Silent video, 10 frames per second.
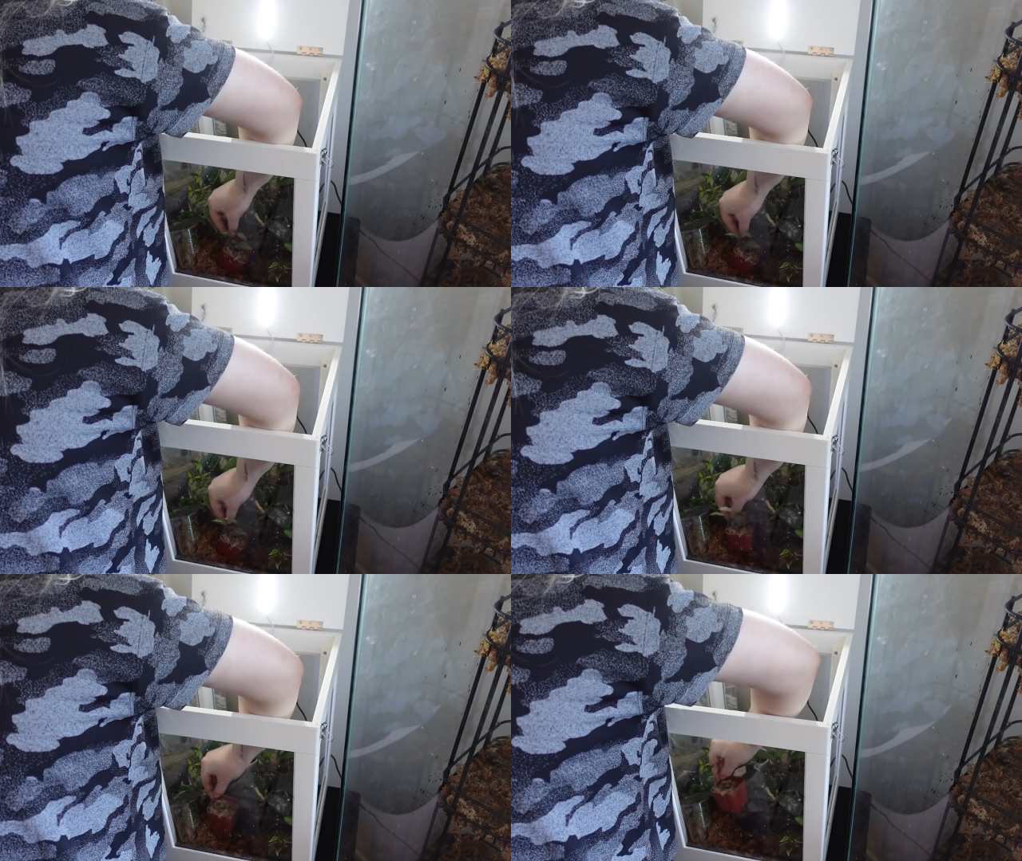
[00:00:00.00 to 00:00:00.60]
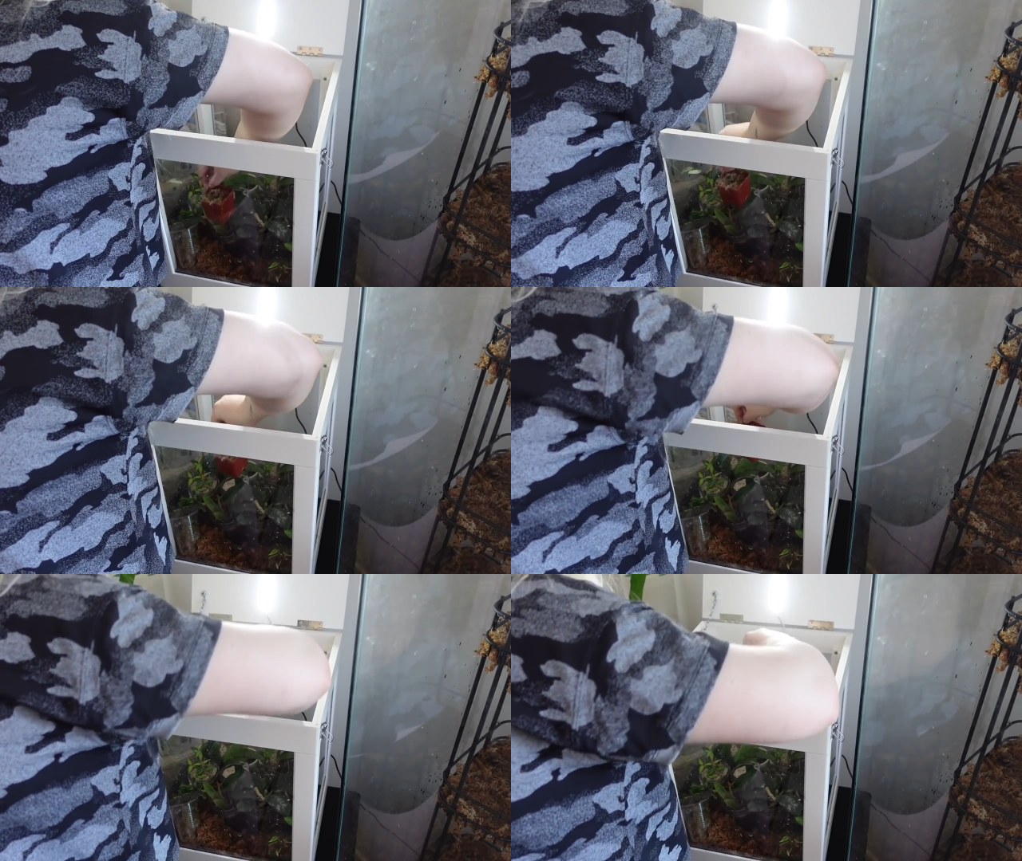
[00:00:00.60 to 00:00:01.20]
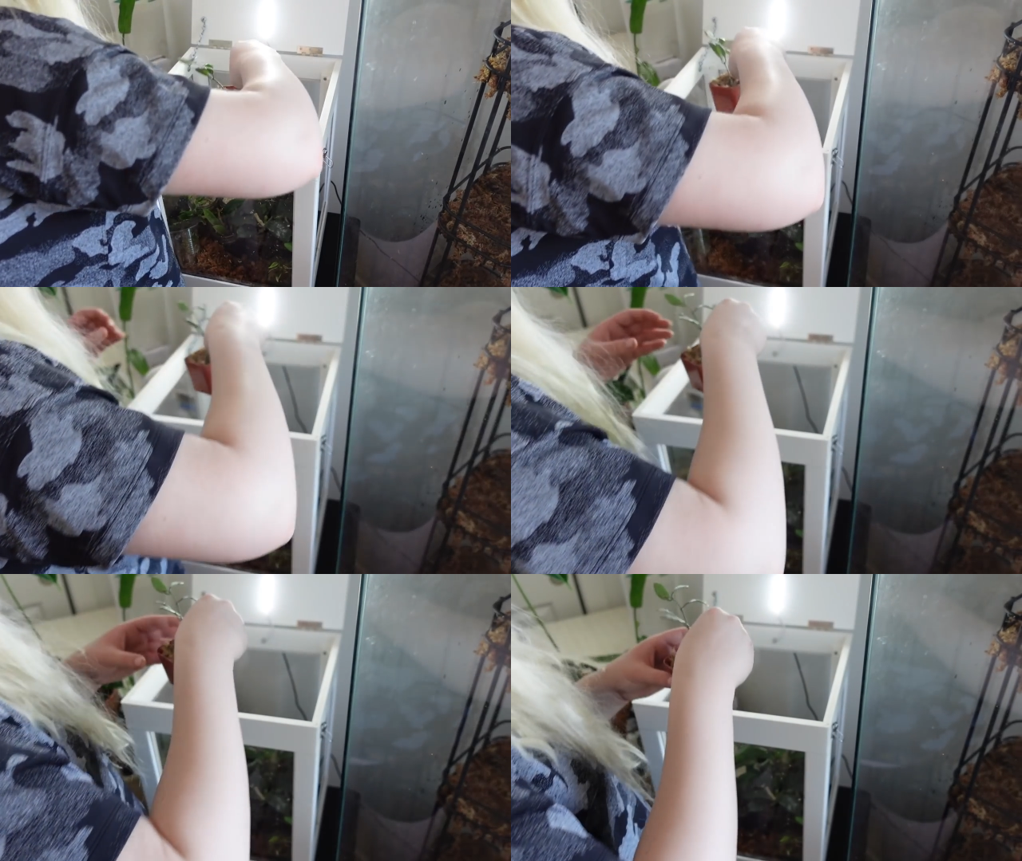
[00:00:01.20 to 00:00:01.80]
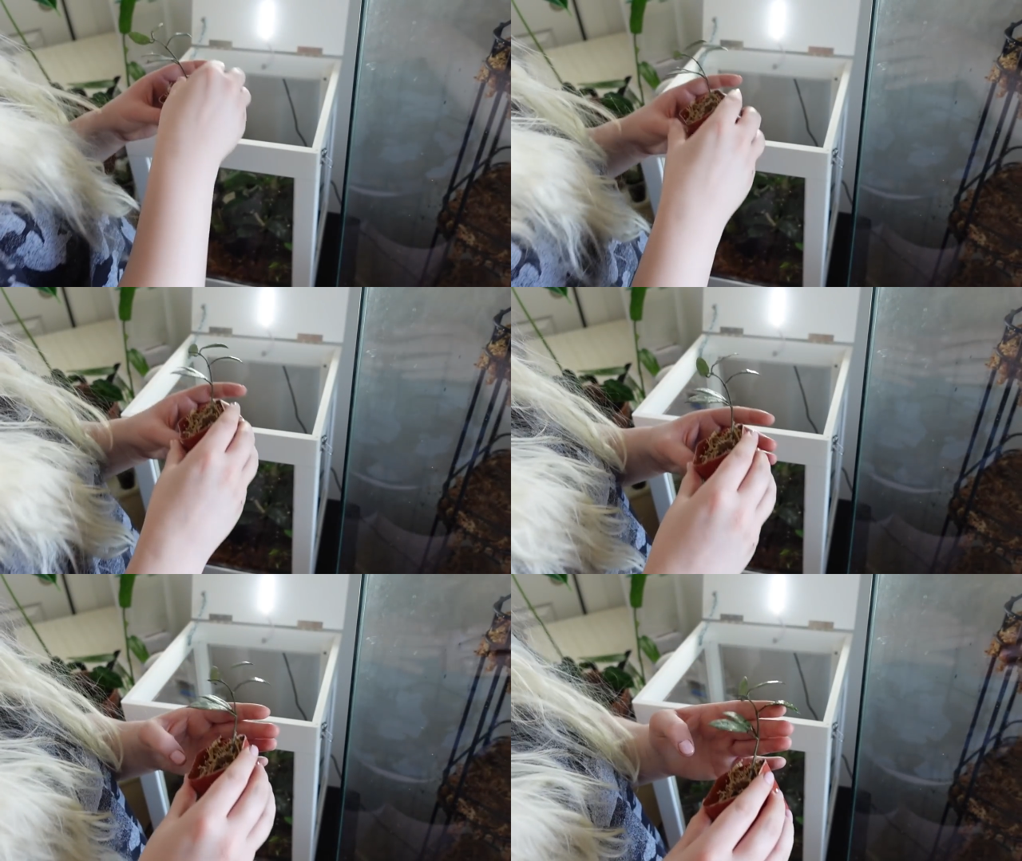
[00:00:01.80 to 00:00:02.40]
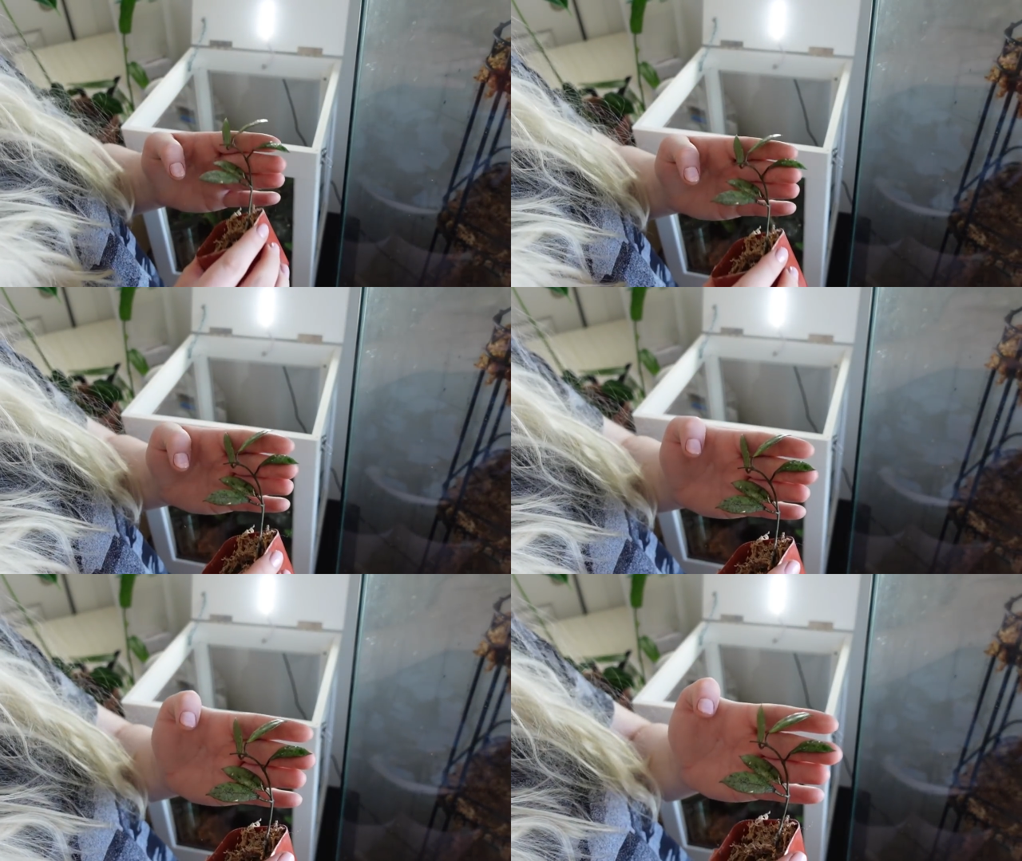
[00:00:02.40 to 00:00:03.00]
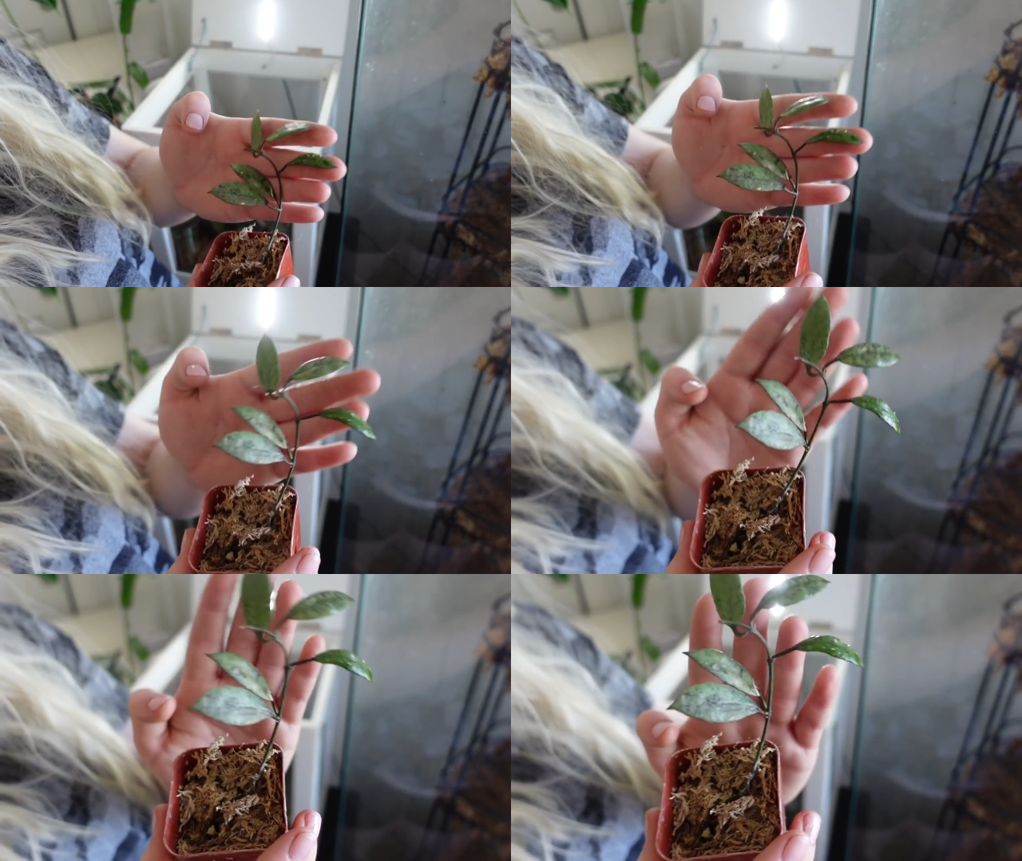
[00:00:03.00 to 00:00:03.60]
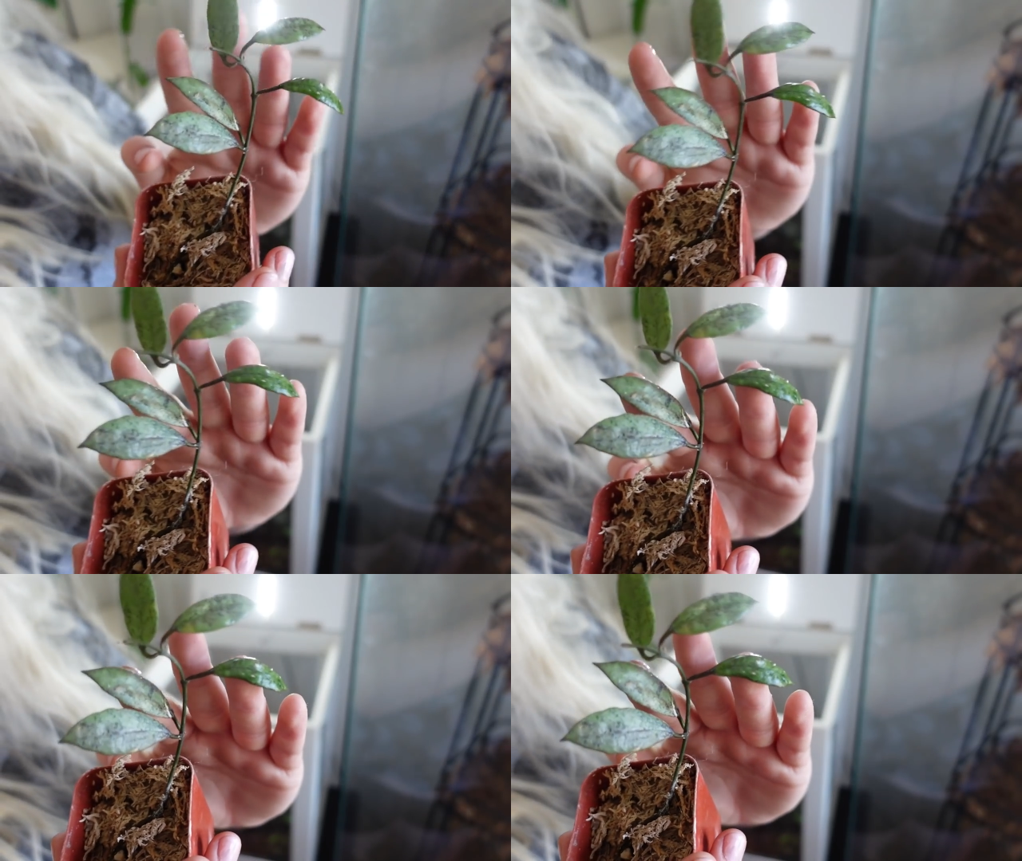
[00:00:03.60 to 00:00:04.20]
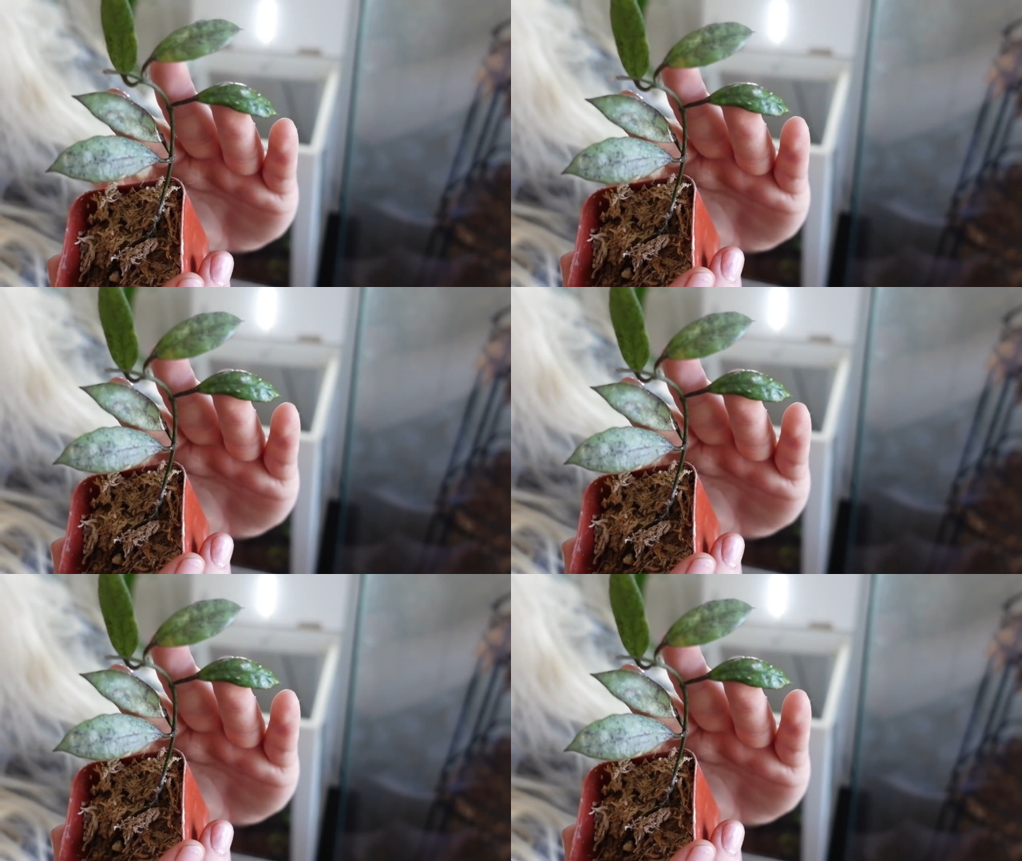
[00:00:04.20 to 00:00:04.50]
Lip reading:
Nobody's mouth can be seen.